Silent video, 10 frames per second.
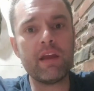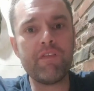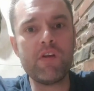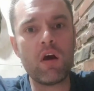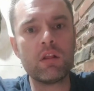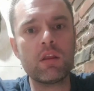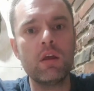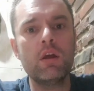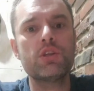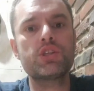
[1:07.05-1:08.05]
If not,
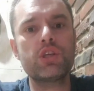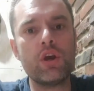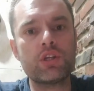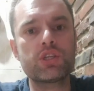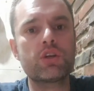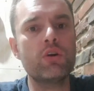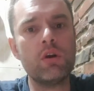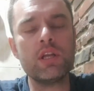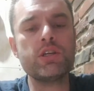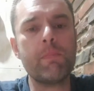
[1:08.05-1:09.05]
search.
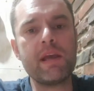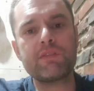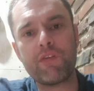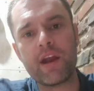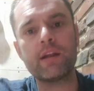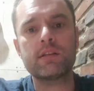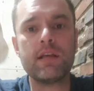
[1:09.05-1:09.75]
Google is your best friend.